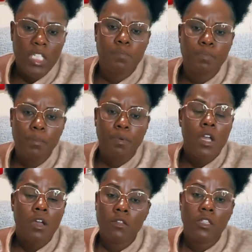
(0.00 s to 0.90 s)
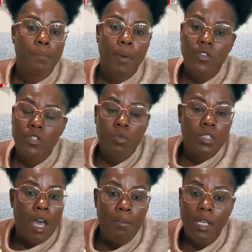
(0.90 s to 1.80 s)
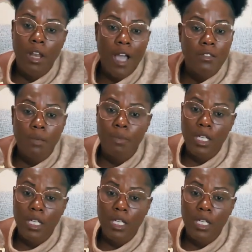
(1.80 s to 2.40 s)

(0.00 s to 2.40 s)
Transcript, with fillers: It's people, the person would not be locked